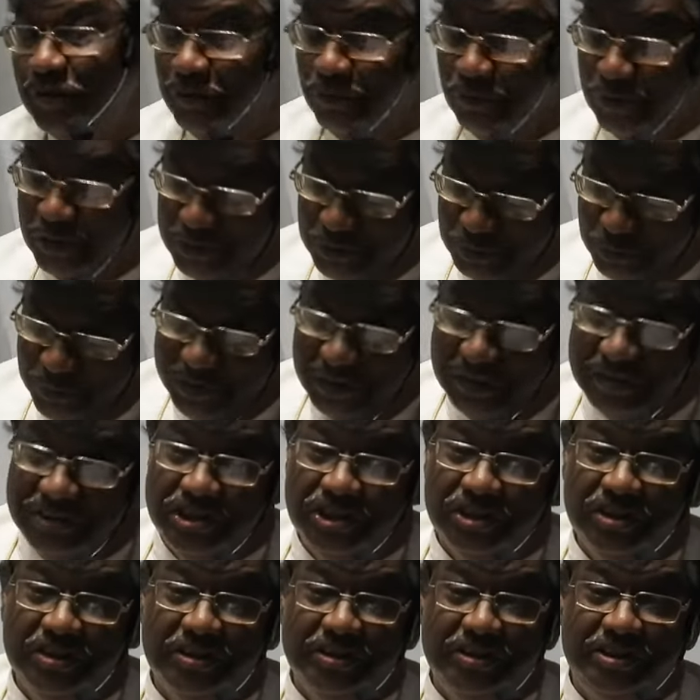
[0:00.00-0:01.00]
was with the
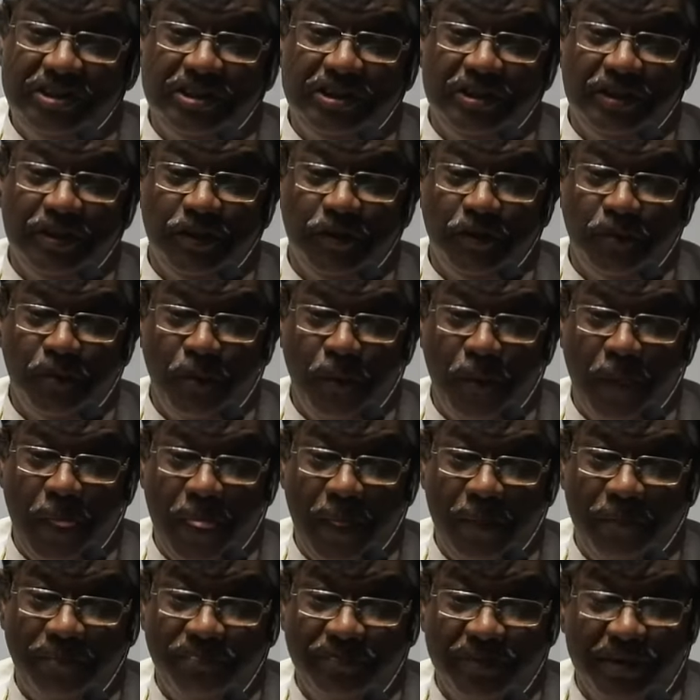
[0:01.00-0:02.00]
church,
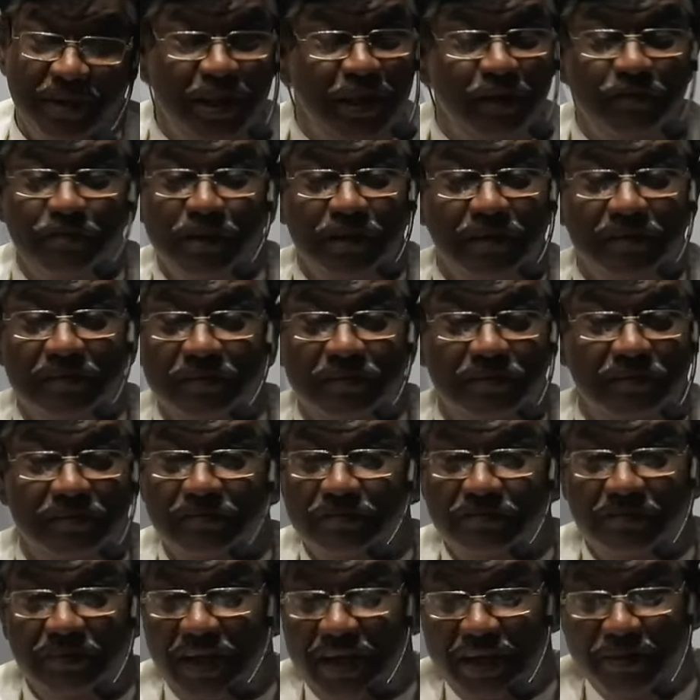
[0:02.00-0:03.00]
even
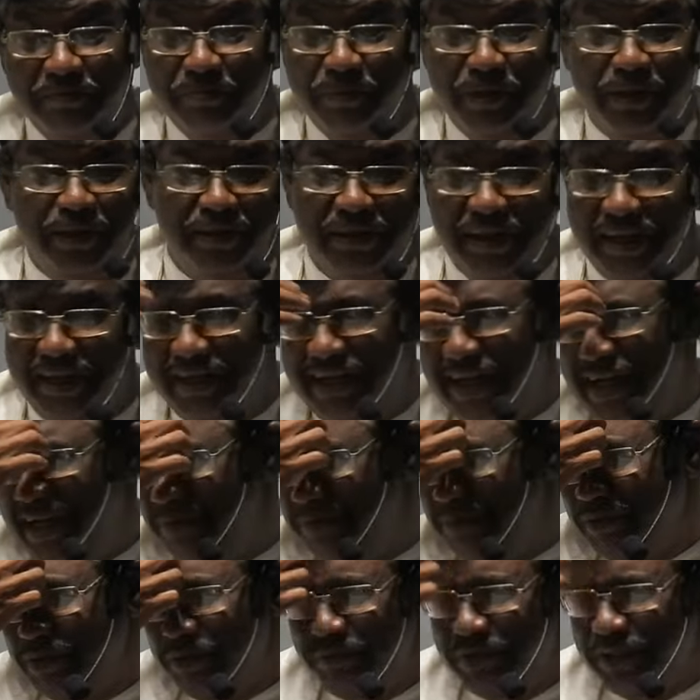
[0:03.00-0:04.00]
I met, I
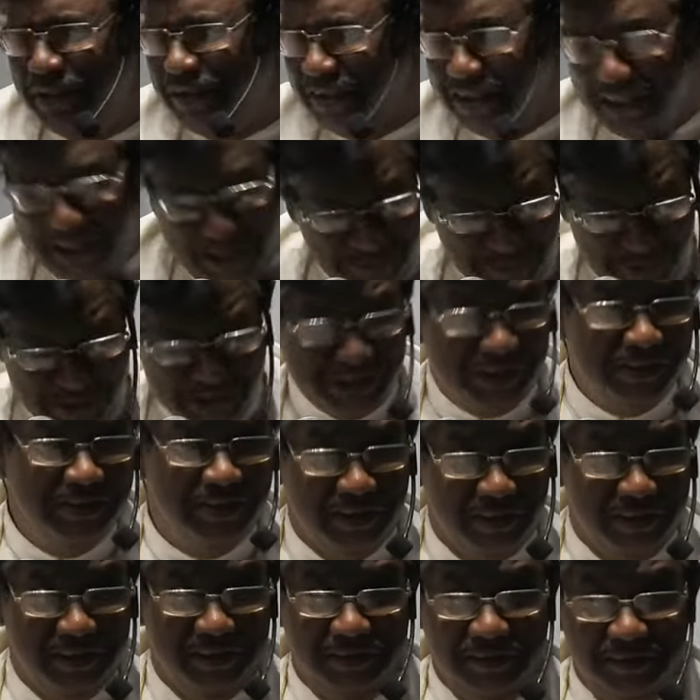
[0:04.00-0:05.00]
happened to meet the
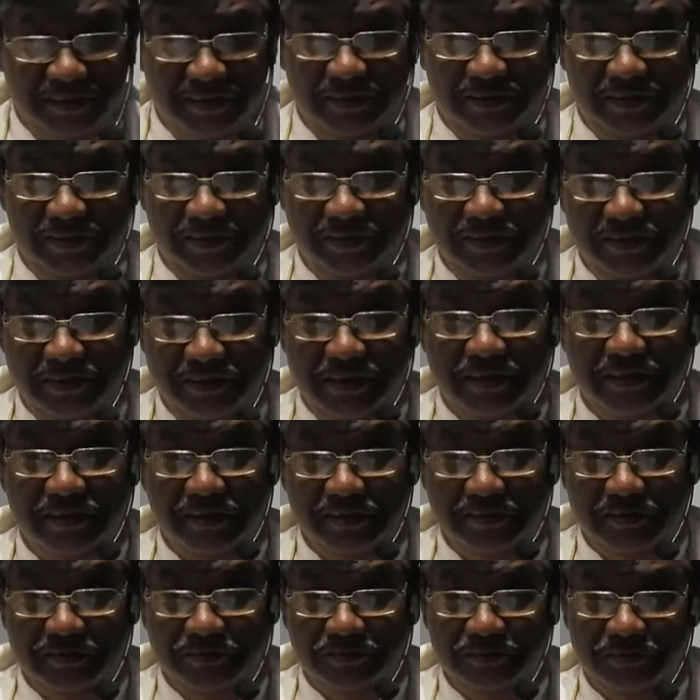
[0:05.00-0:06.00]
commissioner
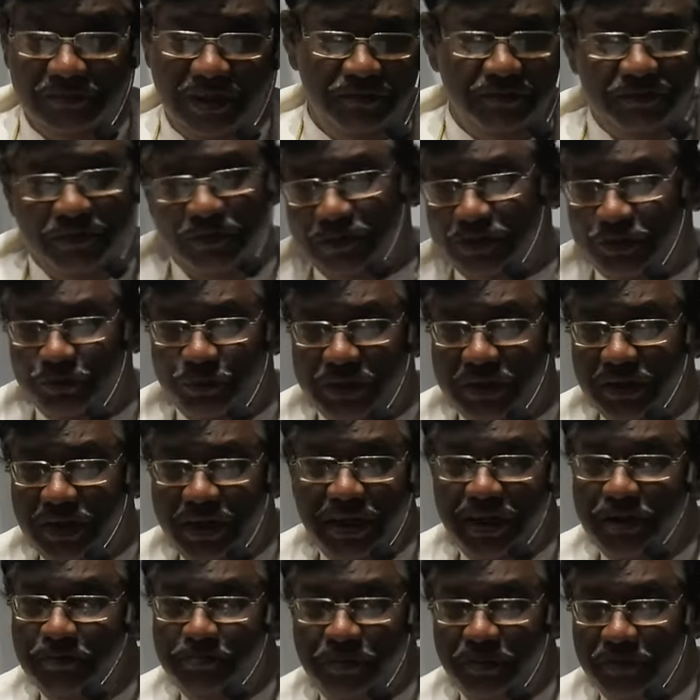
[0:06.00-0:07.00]
here, of course, with the
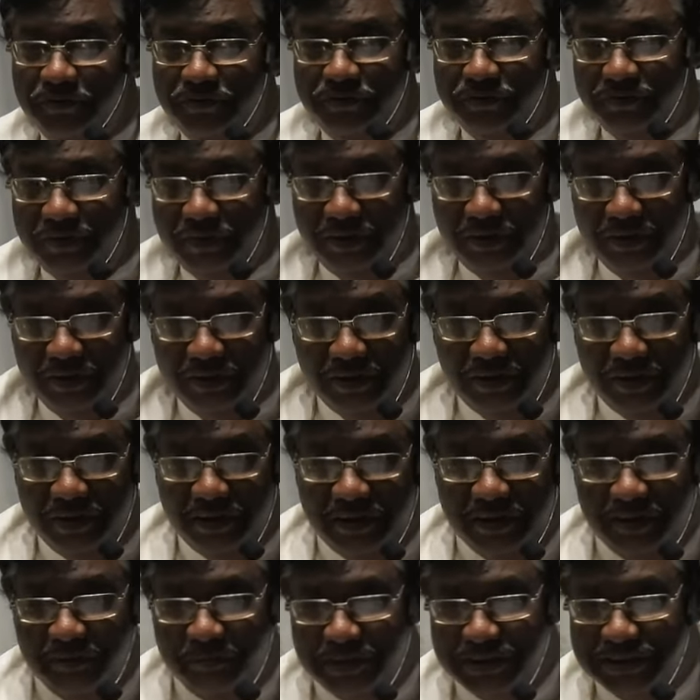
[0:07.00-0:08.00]
help of uh,
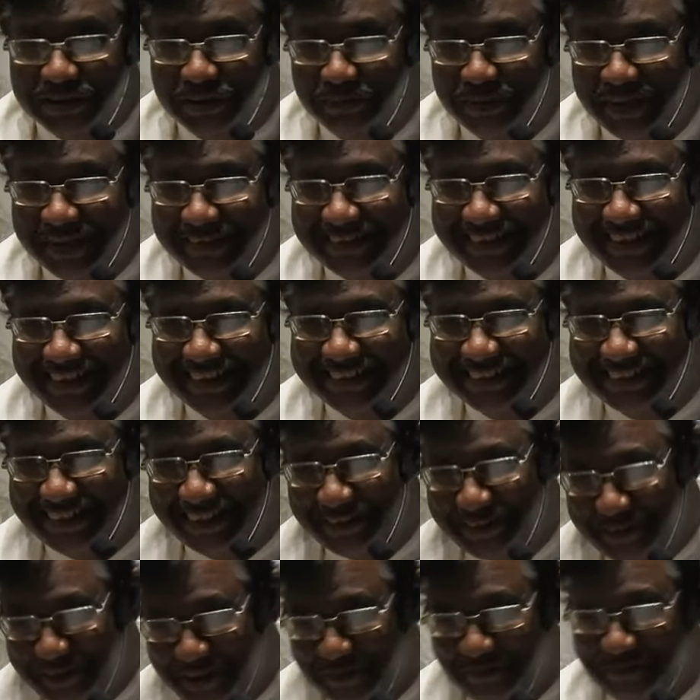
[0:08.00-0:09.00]
Bishop Ezra
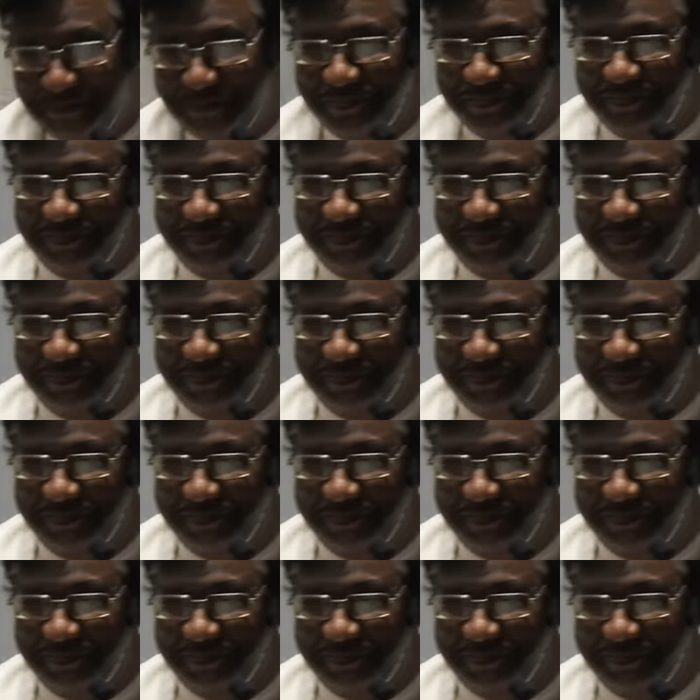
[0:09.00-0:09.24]
Sargunam.